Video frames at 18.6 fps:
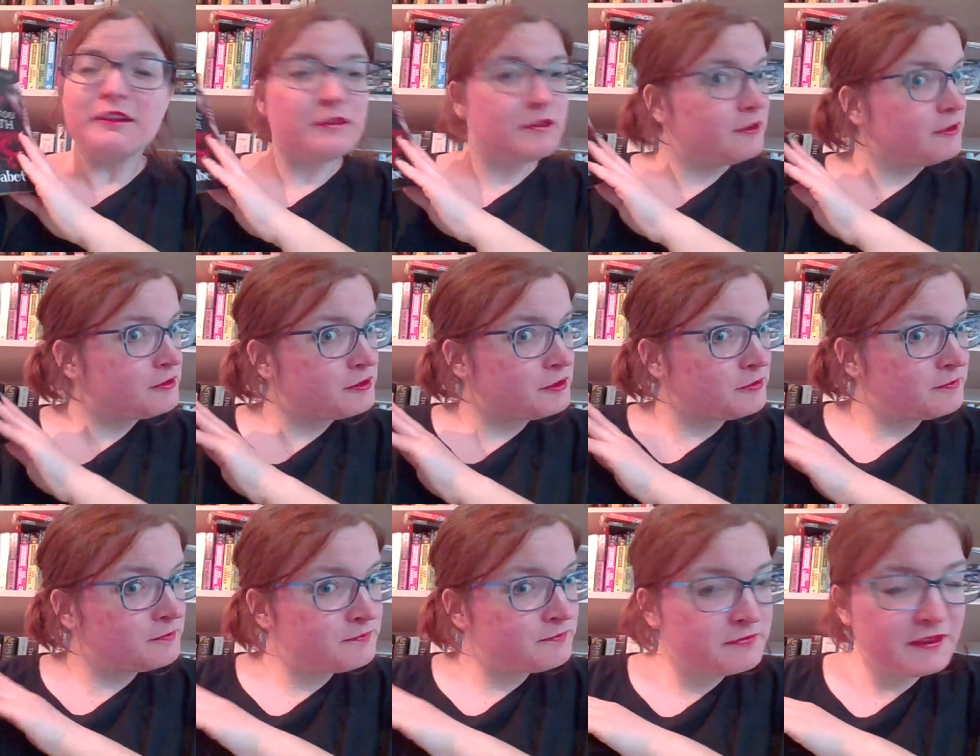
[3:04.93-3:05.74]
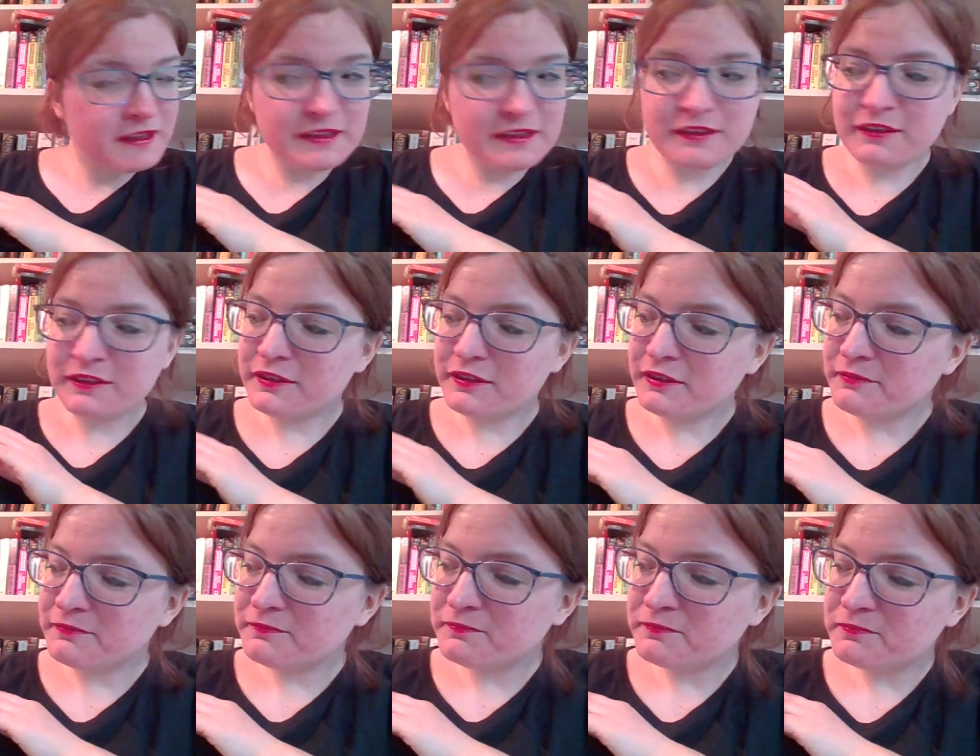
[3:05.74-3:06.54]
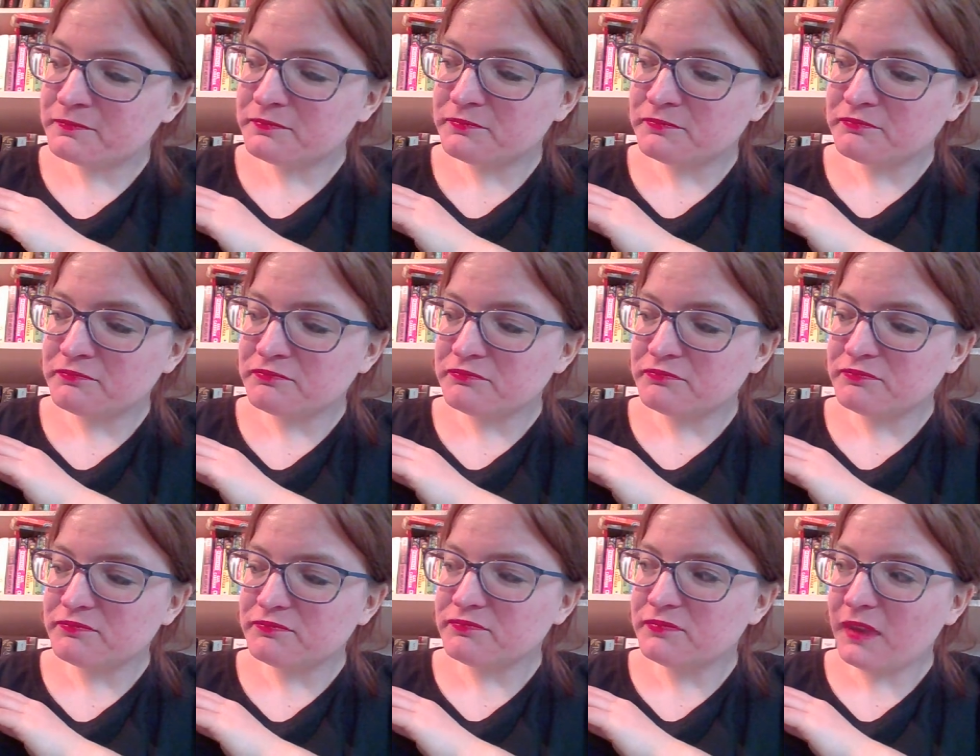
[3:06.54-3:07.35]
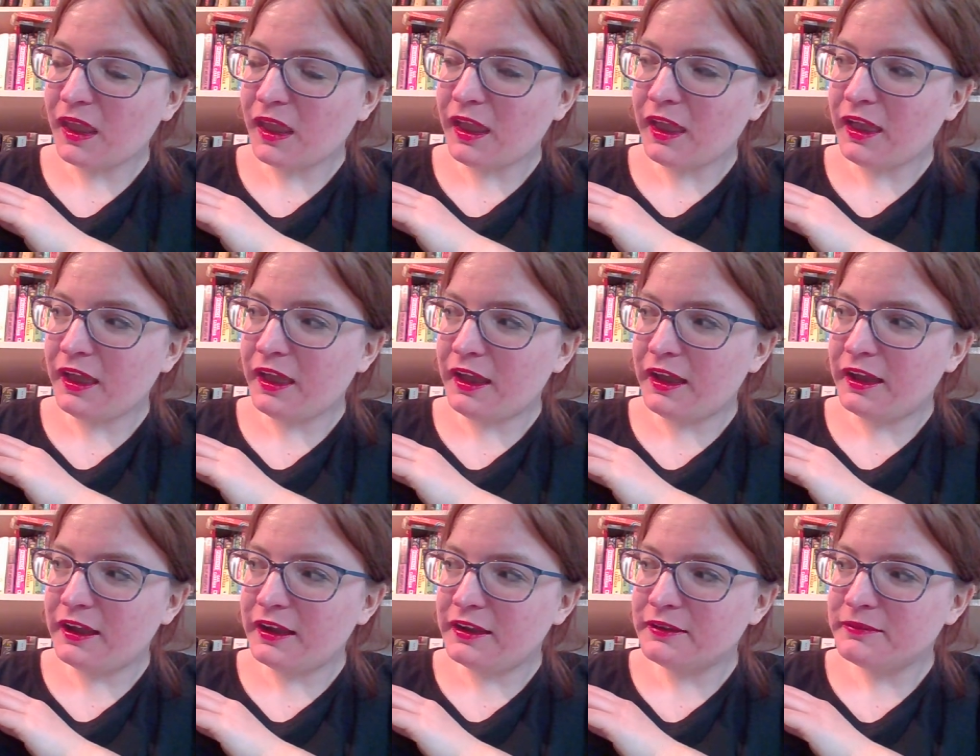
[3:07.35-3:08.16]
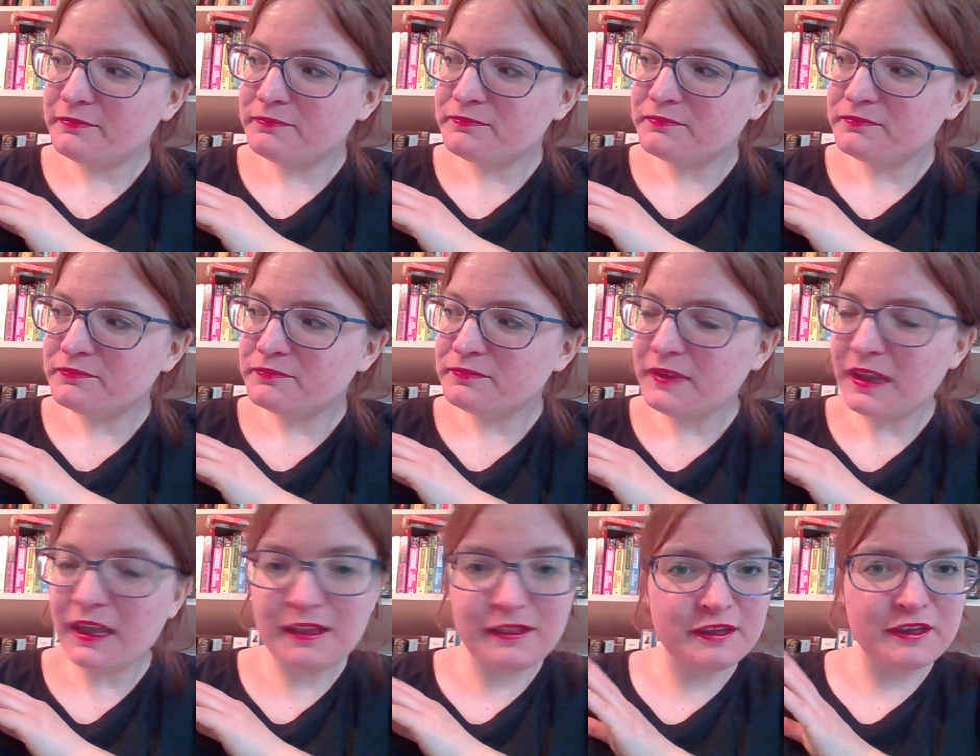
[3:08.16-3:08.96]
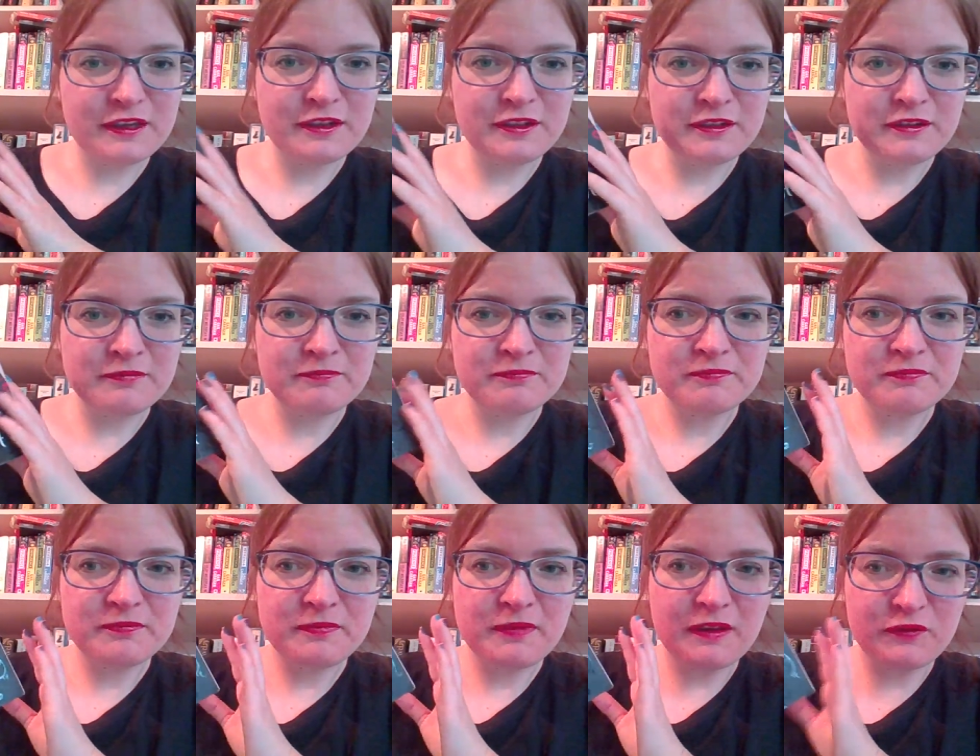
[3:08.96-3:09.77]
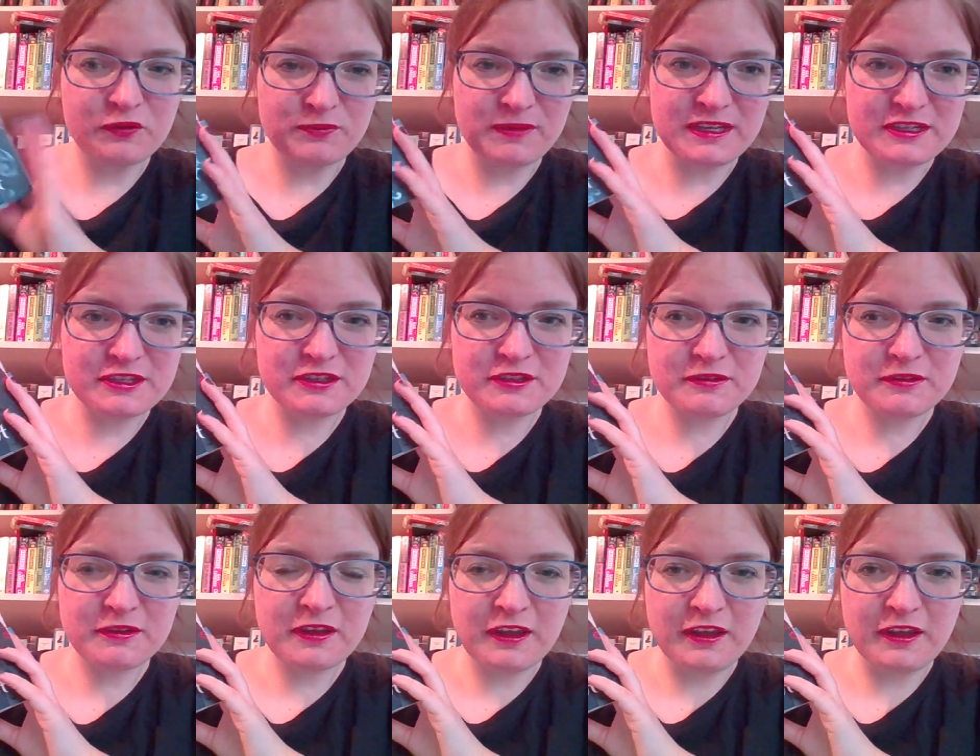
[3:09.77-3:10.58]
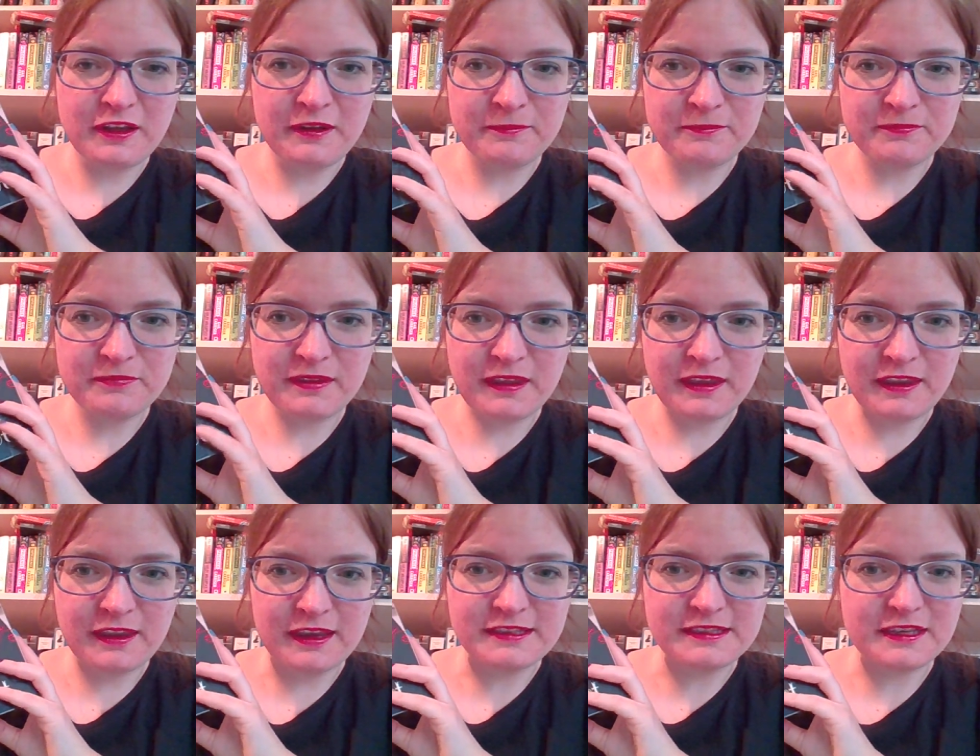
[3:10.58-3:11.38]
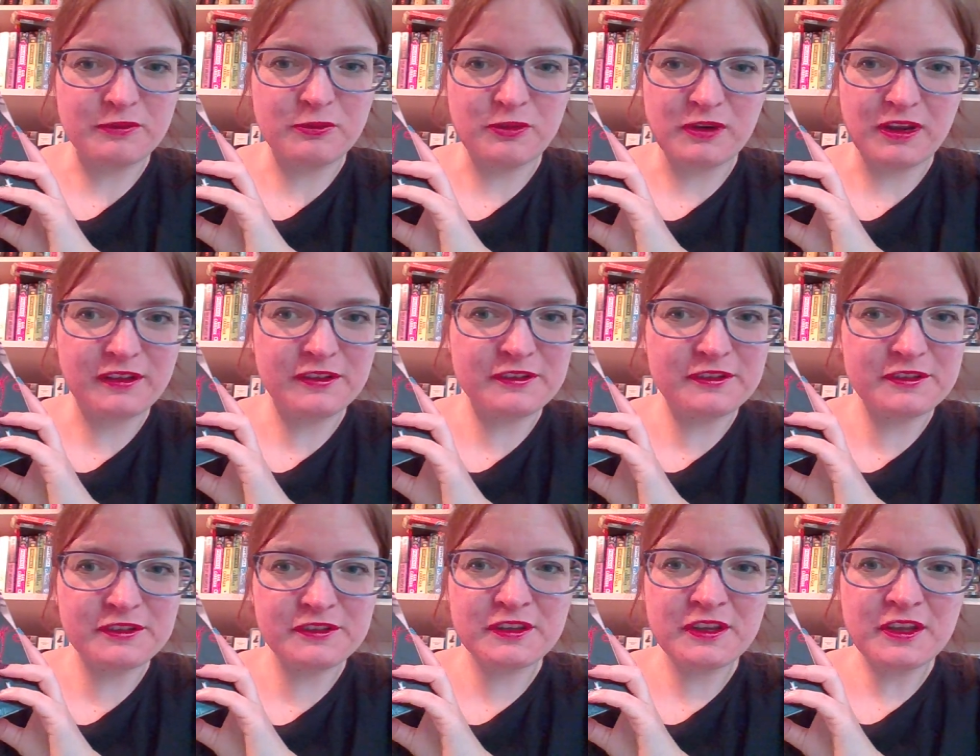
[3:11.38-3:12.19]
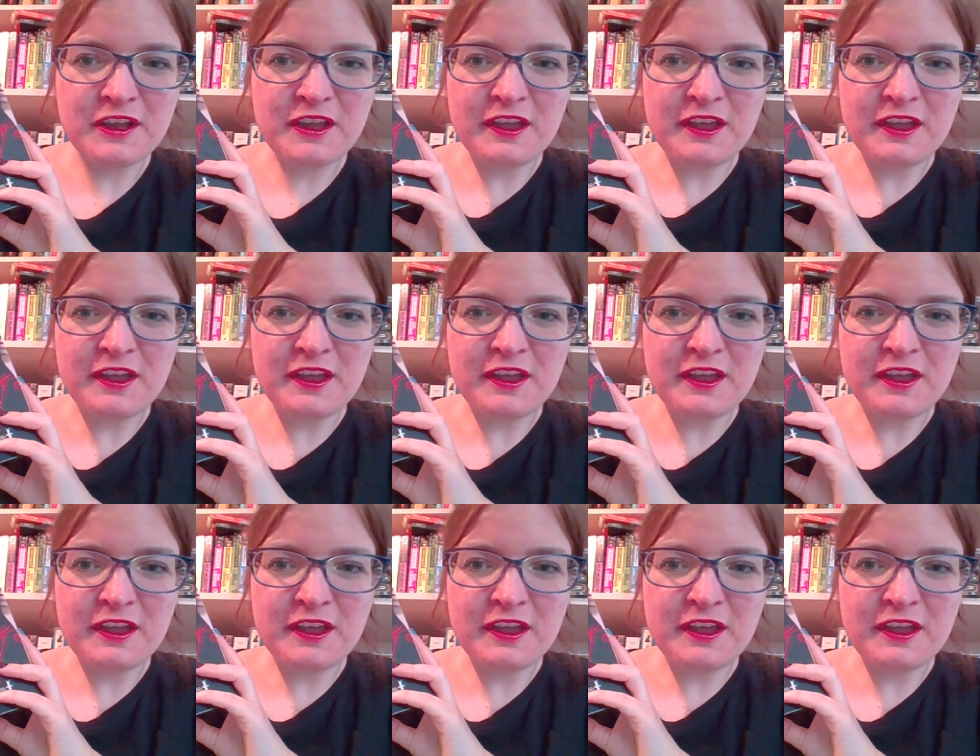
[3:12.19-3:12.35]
Also, a little, uh, a little information, um, in case anyone else,